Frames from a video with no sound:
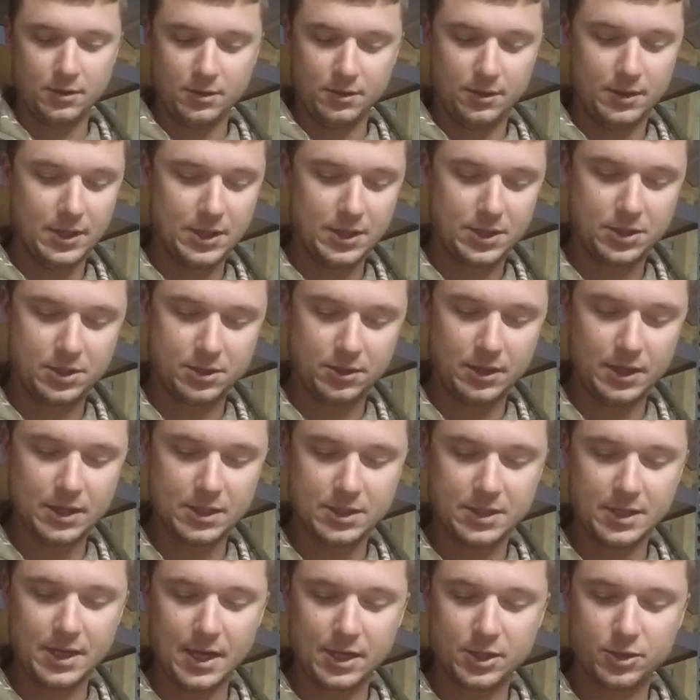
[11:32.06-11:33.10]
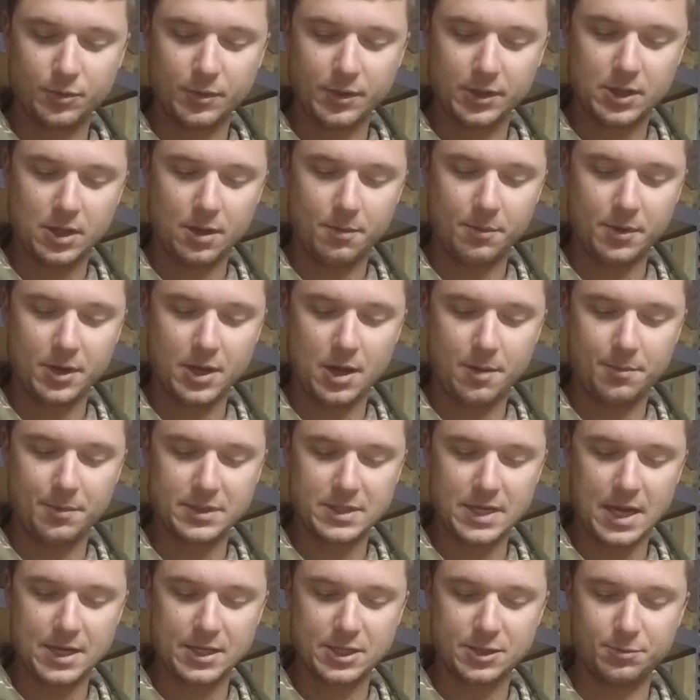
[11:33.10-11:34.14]
this this next week coming up
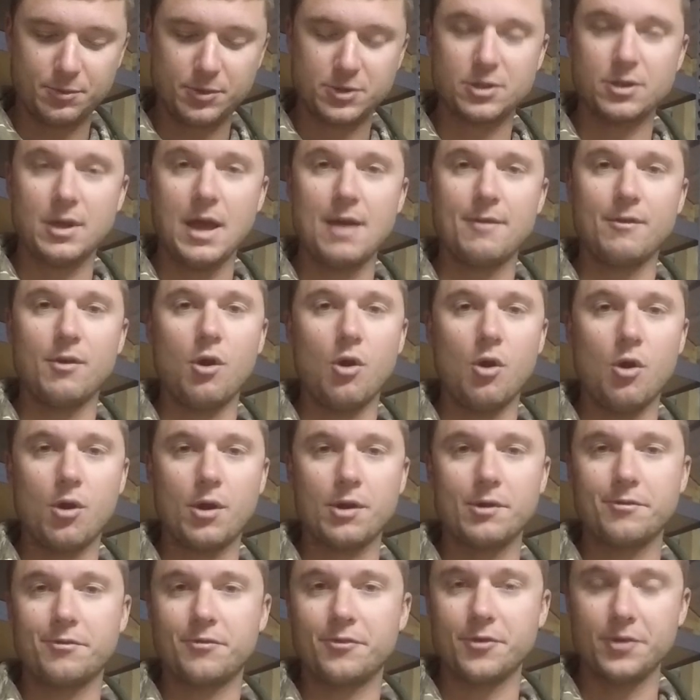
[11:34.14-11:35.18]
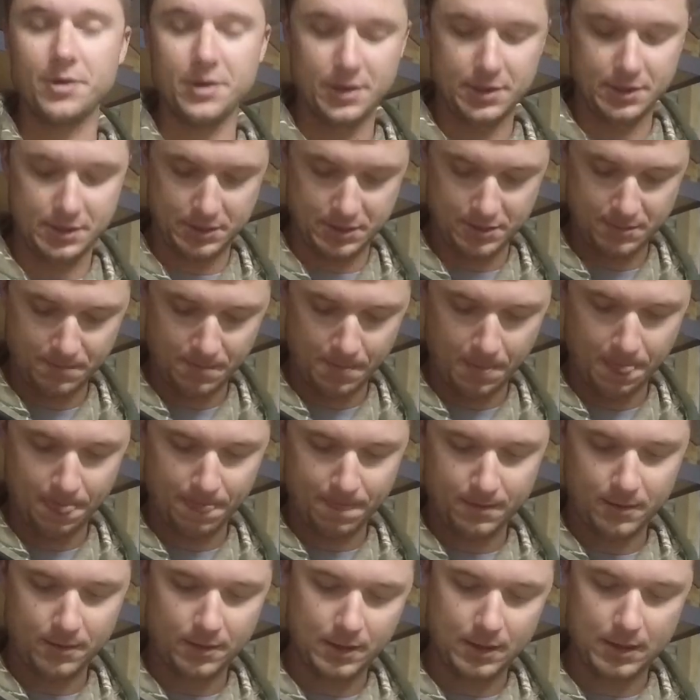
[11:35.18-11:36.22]
is actually supposed to have a hard freeze.
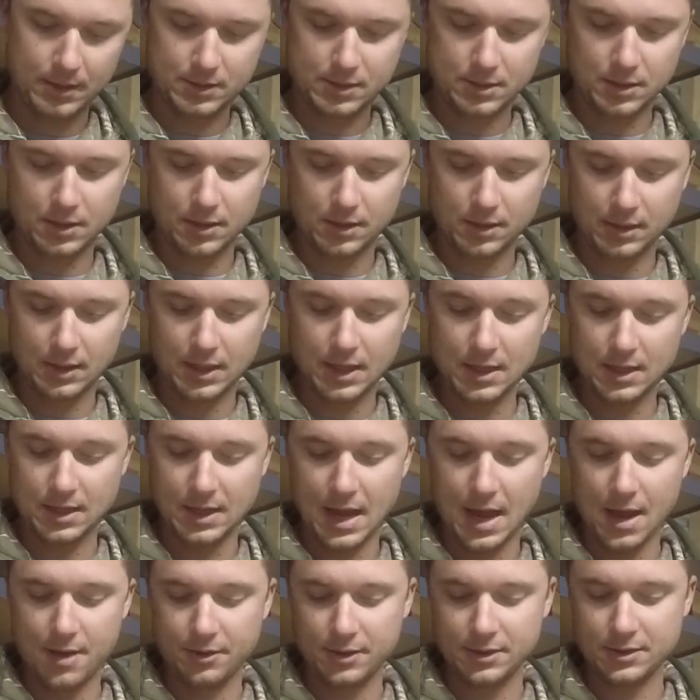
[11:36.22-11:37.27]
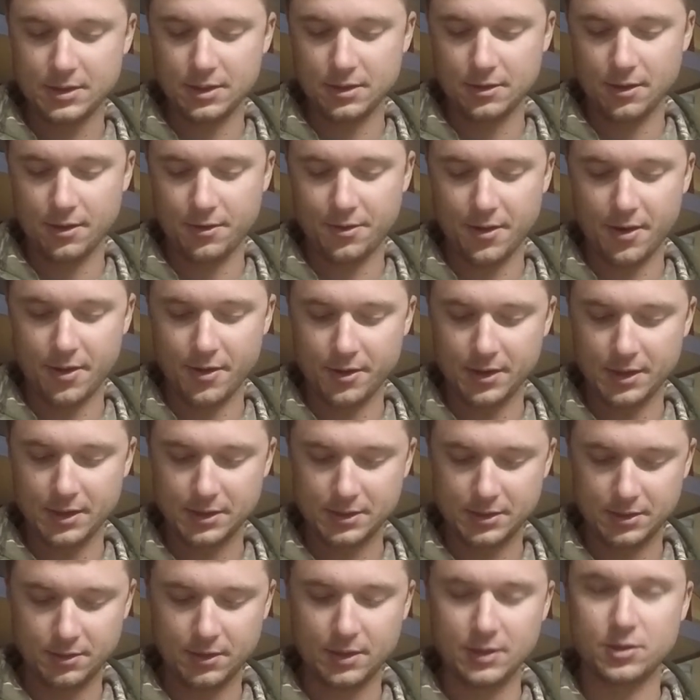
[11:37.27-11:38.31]
It's uh, getting down into the
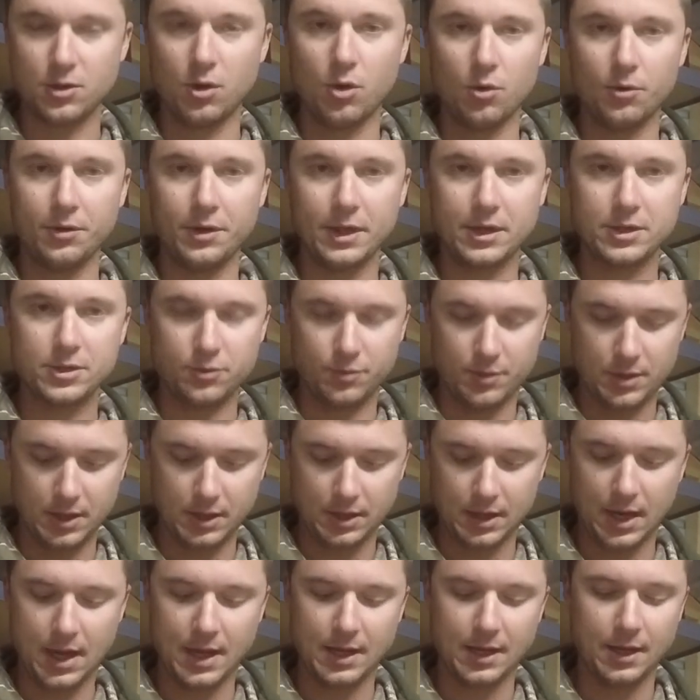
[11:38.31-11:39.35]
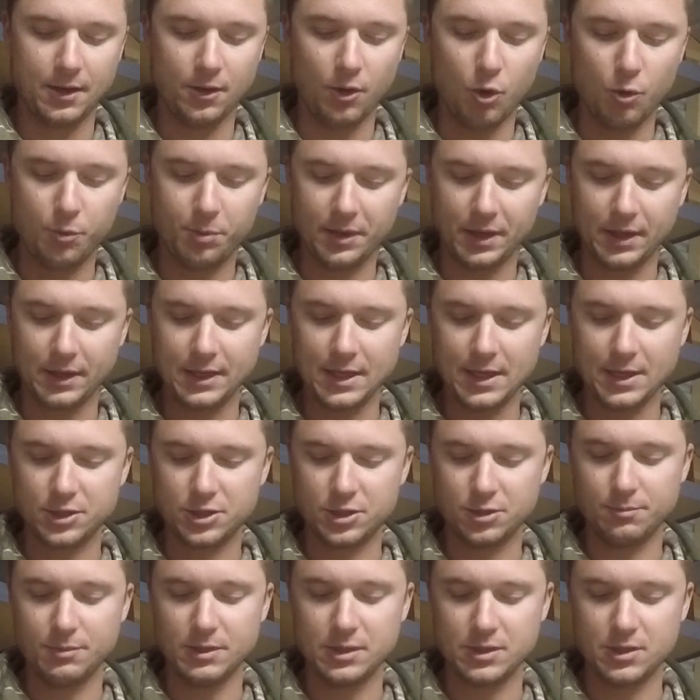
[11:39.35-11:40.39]
thirties this whole next week, and then opening day
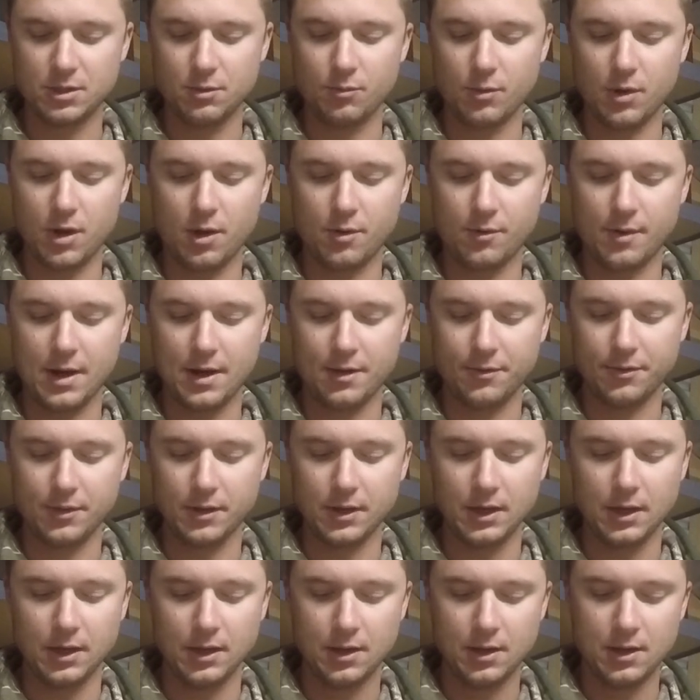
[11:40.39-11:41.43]
should be somewhere around the